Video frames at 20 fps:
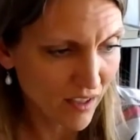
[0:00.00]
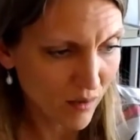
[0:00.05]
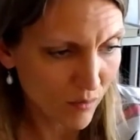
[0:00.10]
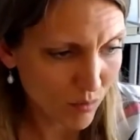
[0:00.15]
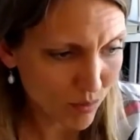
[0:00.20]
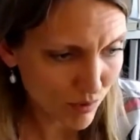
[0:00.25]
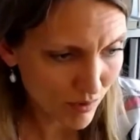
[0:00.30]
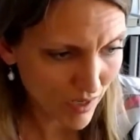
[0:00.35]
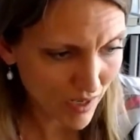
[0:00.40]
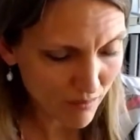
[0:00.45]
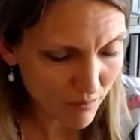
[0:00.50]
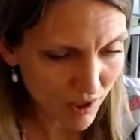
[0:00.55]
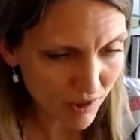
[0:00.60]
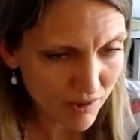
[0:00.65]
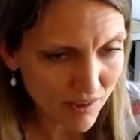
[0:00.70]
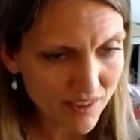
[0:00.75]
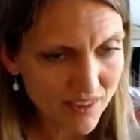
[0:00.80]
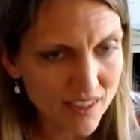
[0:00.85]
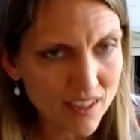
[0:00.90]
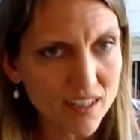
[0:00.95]

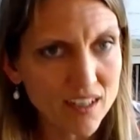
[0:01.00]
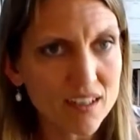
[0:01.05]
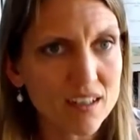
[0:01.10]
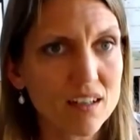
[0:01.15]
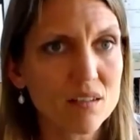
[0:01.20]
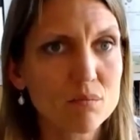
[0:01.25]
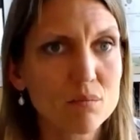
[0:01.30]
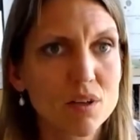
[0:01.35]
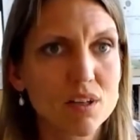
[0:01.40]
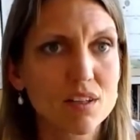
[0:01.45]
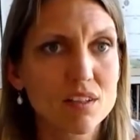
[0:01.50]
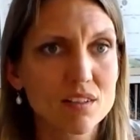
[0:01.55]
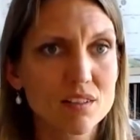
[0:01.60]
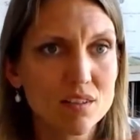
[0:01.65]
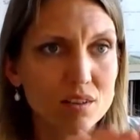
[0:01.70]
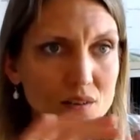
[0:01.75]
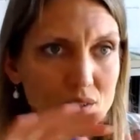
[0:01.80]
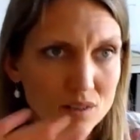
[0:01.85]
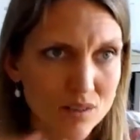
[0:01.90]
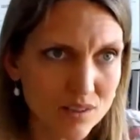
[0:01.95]
primary target, but it's
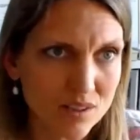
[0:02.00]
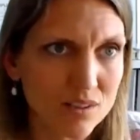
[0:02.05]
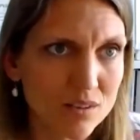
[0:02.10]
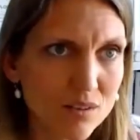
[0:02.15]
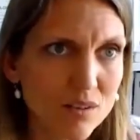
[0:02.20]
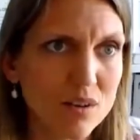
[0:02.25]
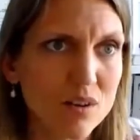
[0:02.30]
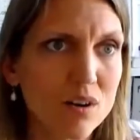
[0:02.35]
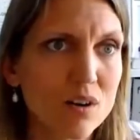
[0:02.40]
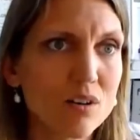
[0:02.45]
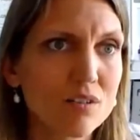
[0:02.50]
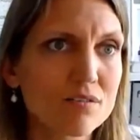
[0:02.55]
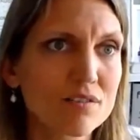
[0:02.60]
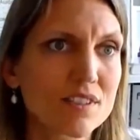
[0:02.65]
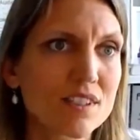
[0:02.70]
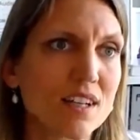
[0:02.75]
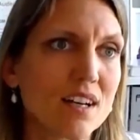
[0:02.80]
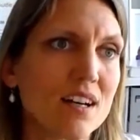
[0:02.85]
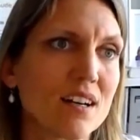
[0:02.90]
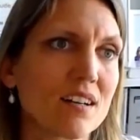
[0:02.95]
also
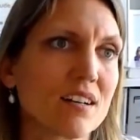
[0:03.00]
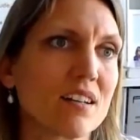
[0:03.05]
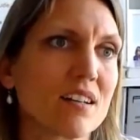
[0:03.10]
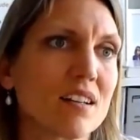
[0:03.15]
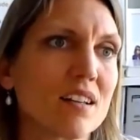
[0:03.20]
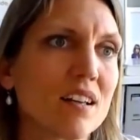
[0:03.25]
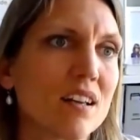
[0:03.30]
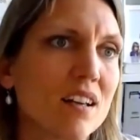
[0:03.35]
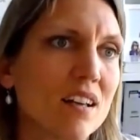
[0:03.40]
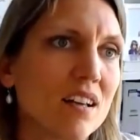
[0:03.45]
off-target